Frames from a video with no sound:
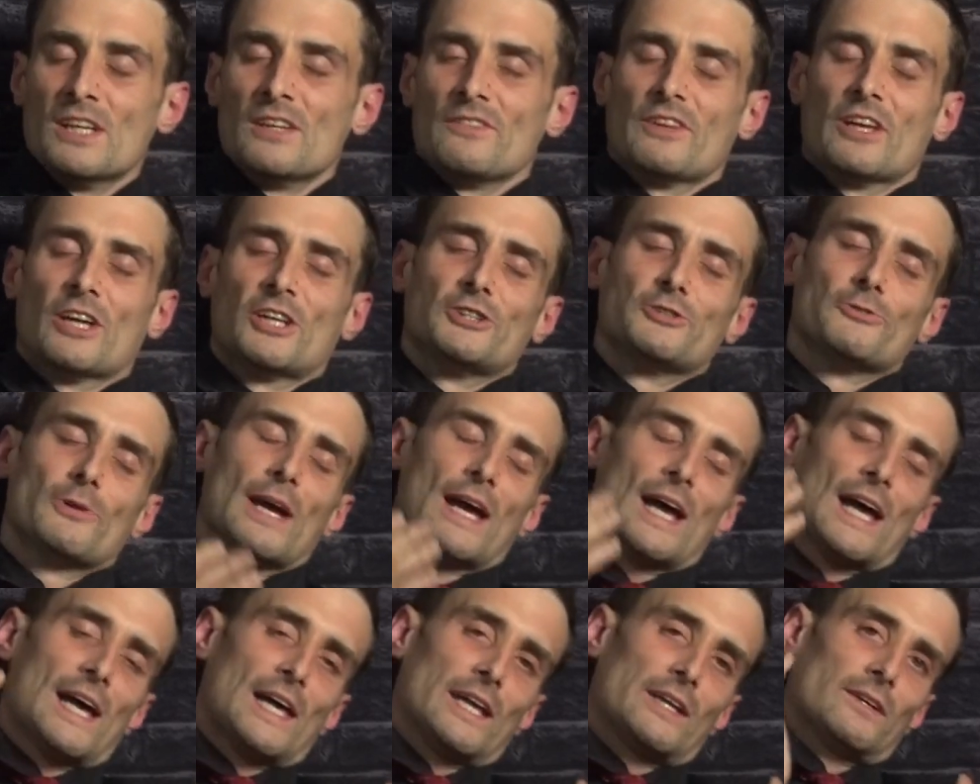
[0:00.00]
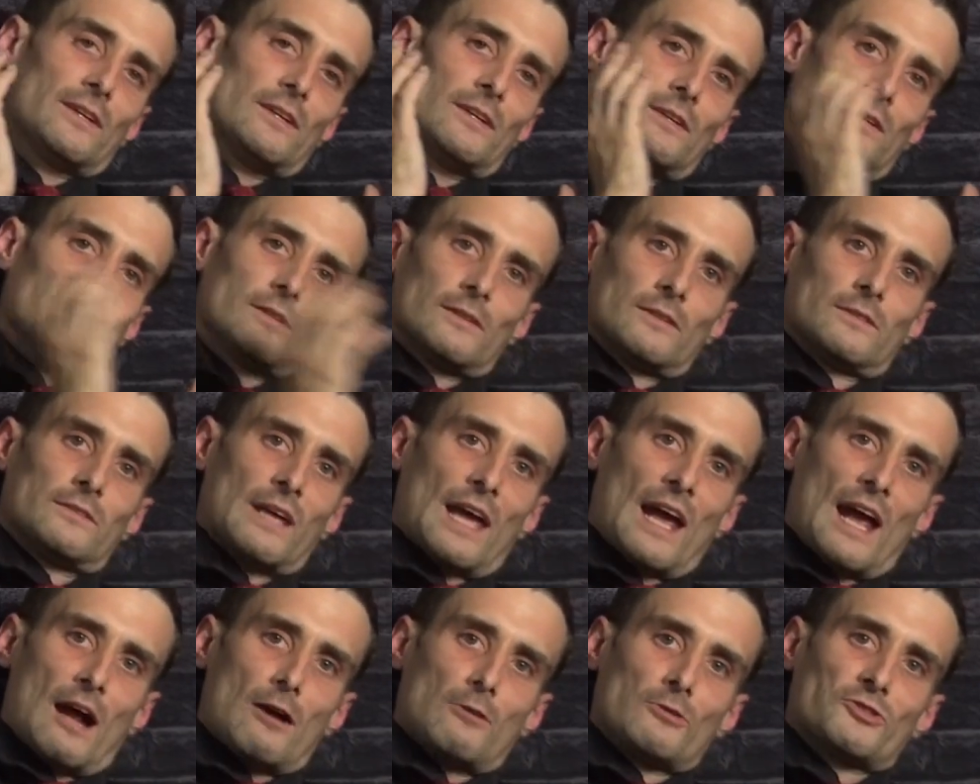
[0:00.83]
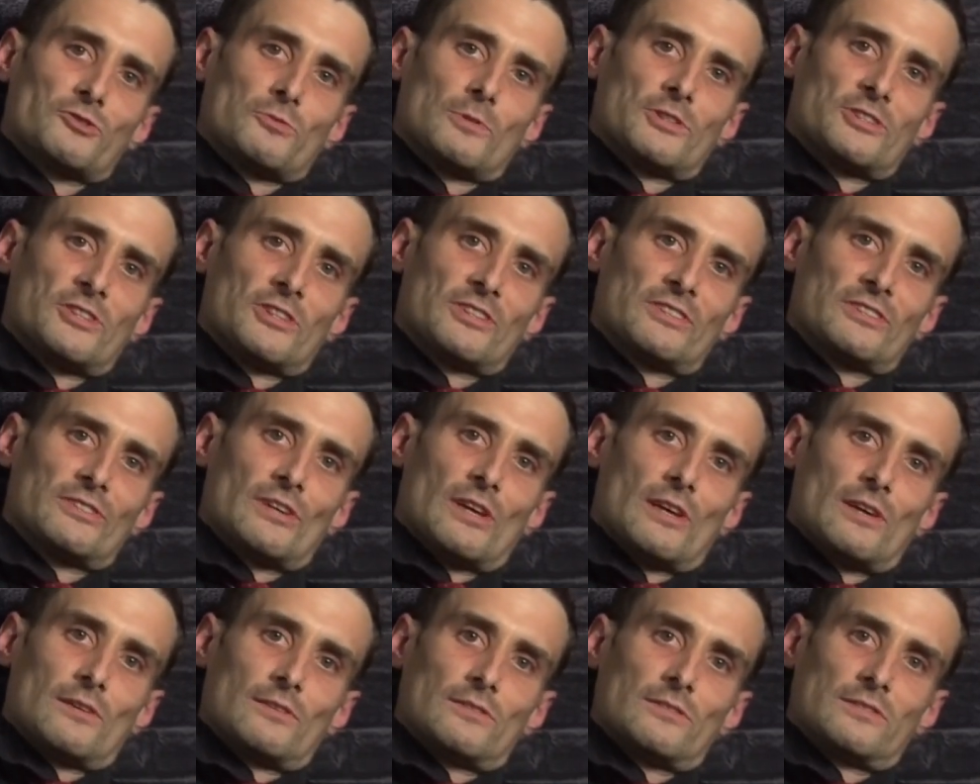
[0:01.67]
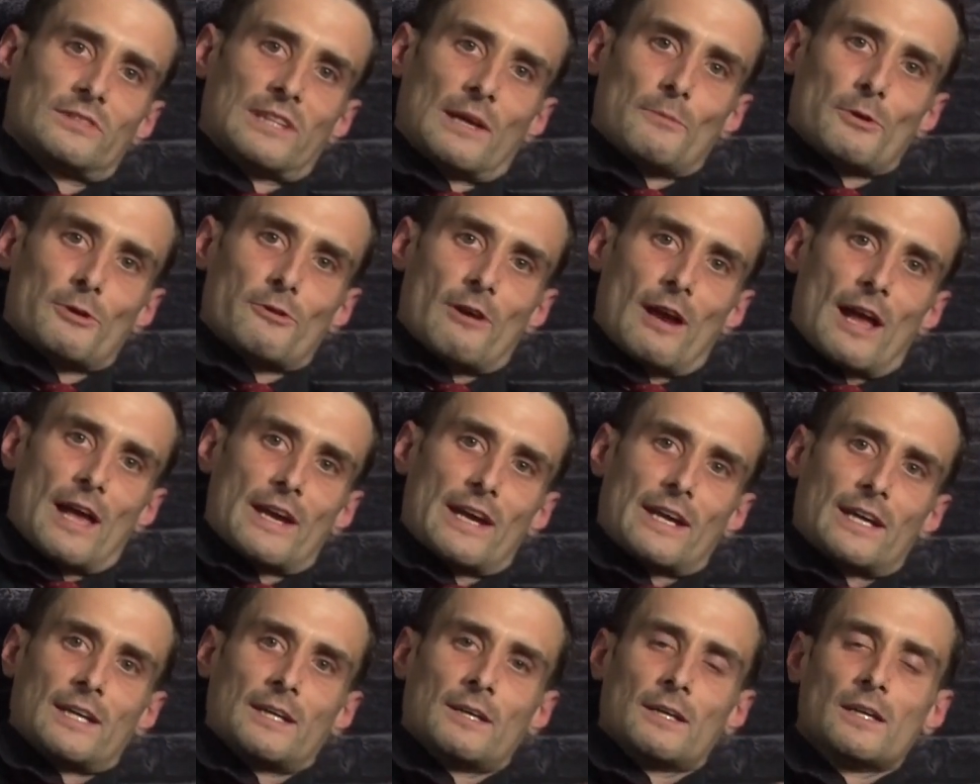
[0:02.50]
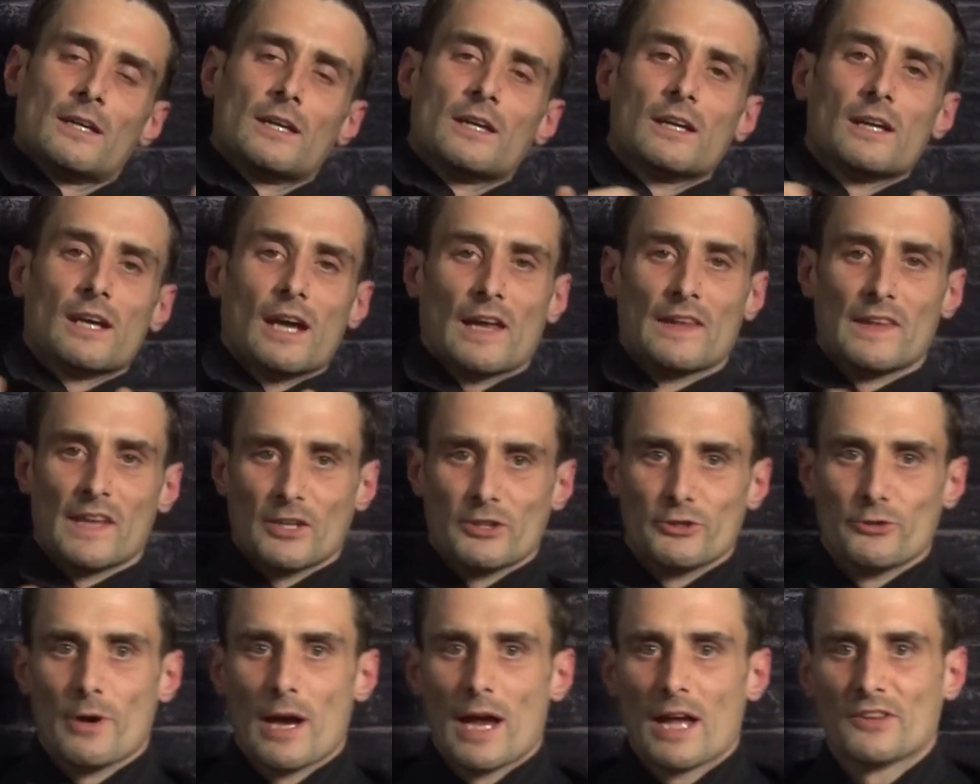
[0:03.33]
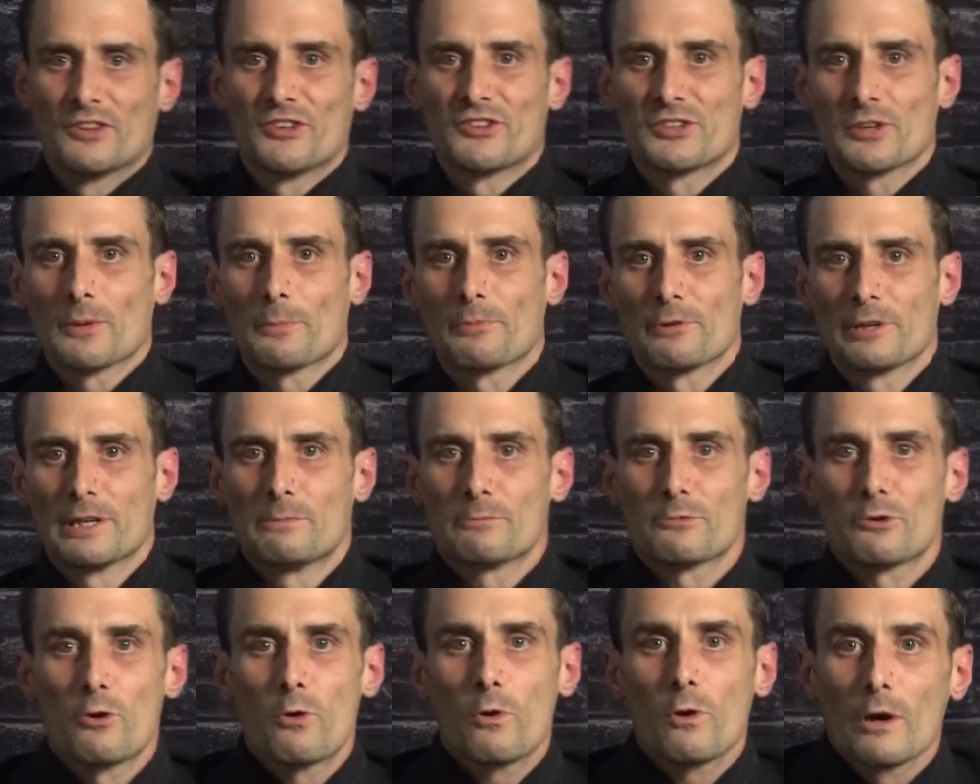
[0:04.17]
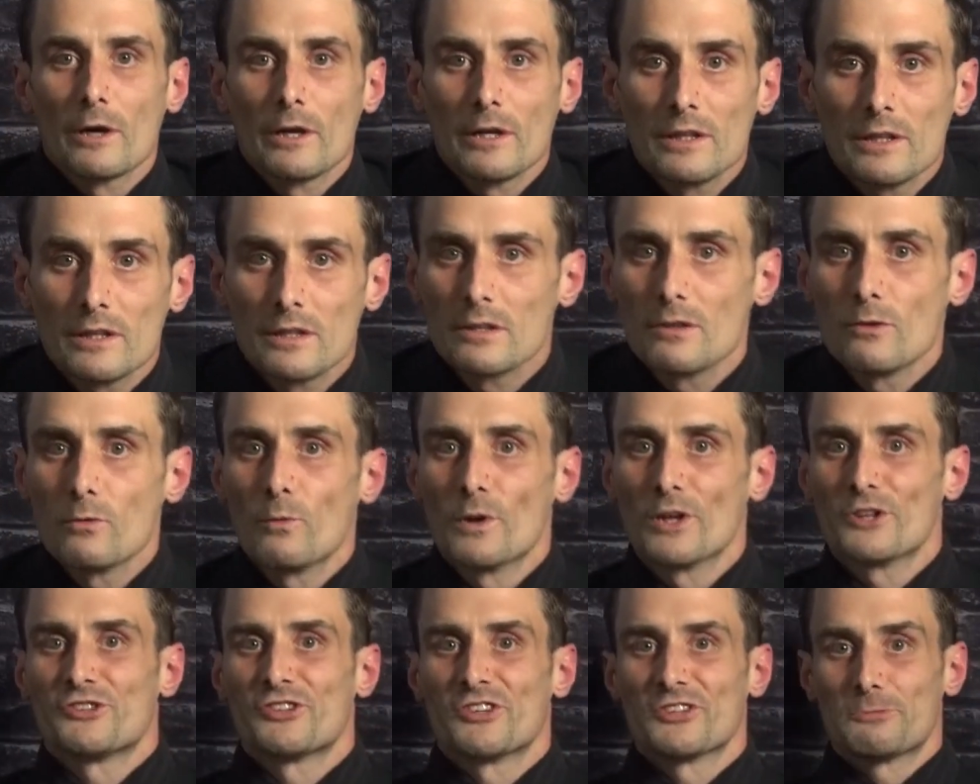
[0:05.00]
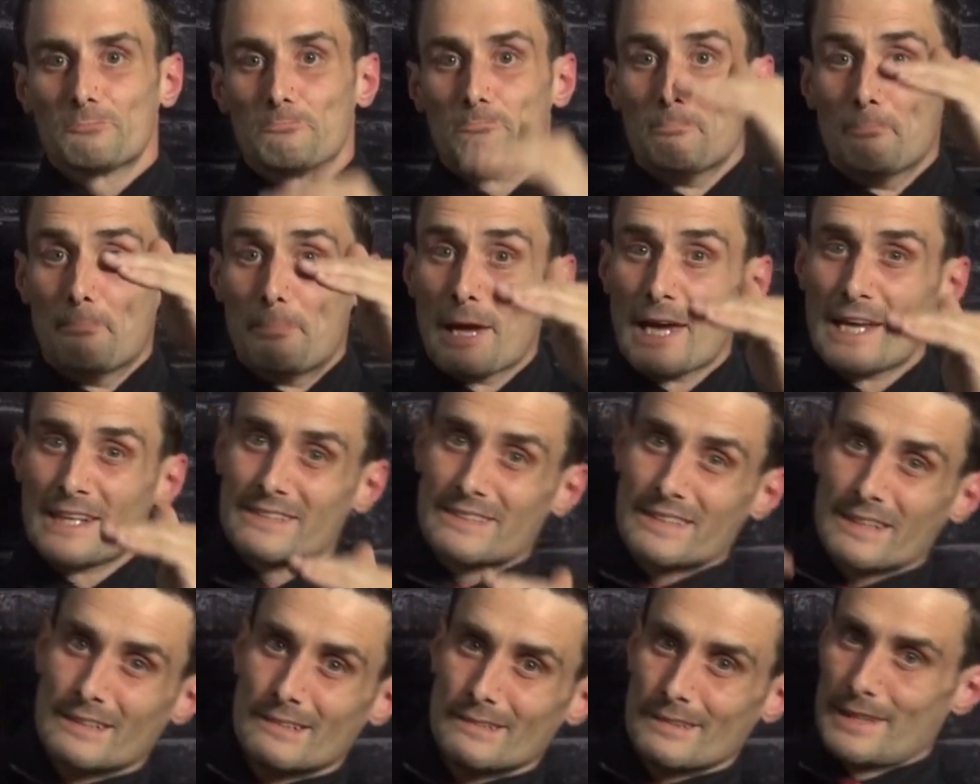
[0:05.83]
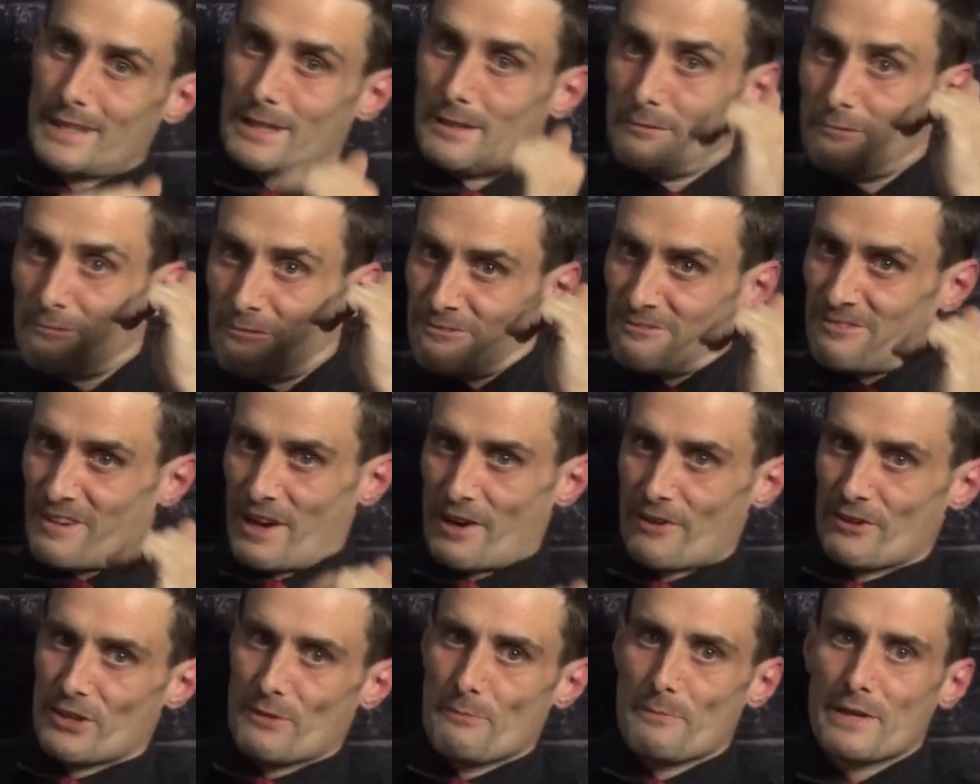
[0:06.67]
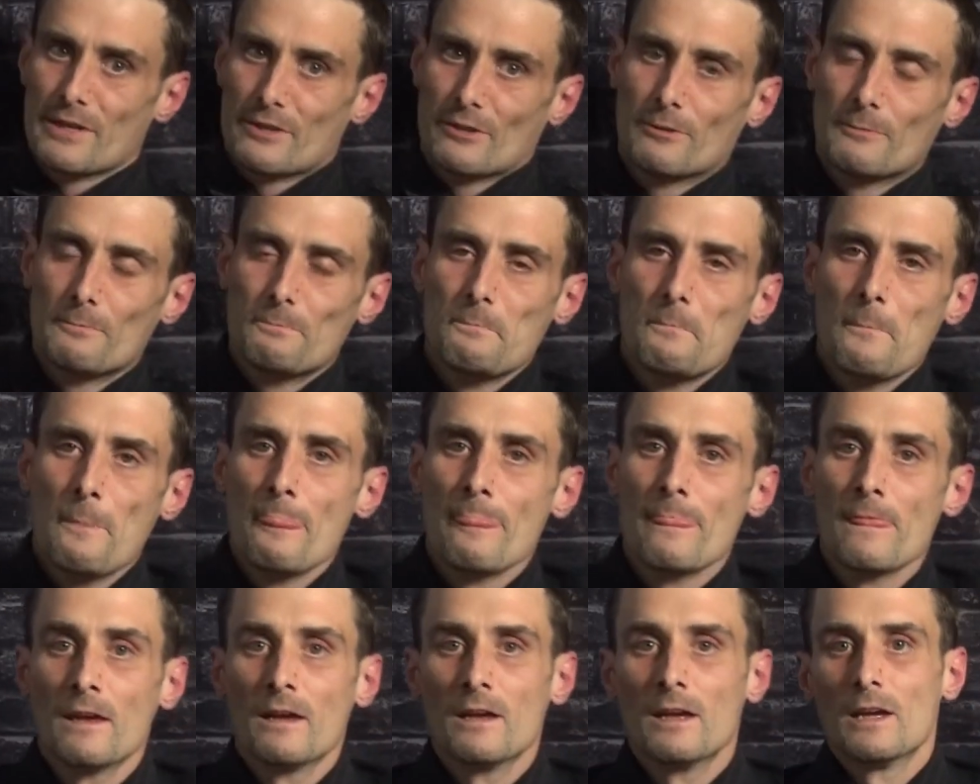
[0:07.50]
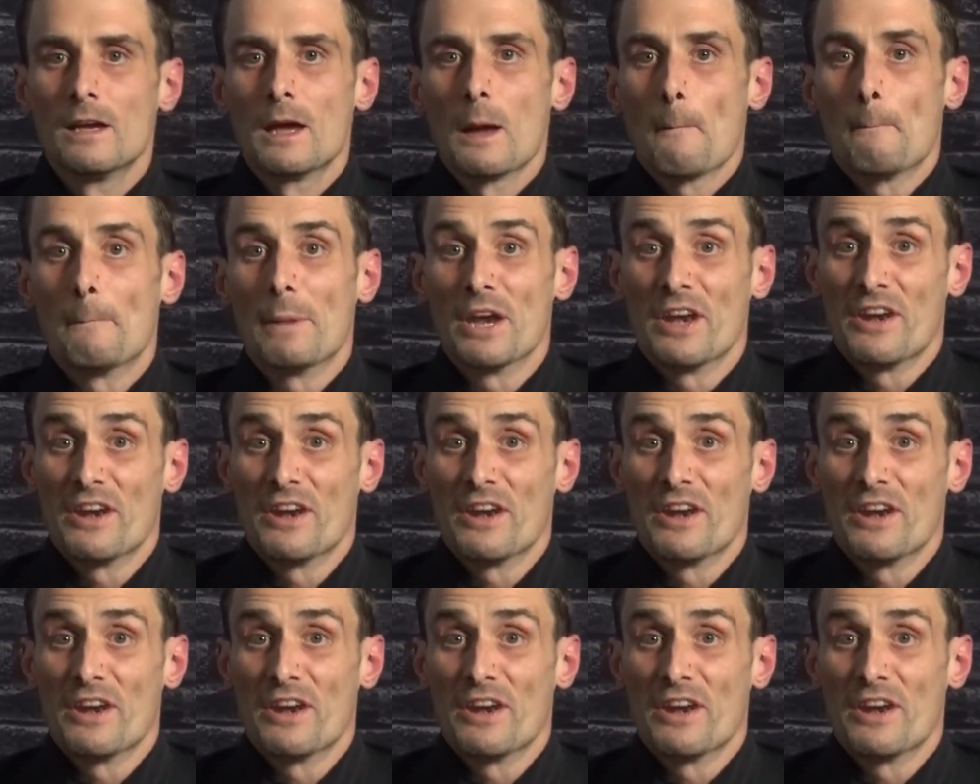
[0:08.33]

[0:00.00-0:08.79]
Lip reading: then you had the House, which is Democratic, and then you had the Supreme Court, which is basically fair in the middle. But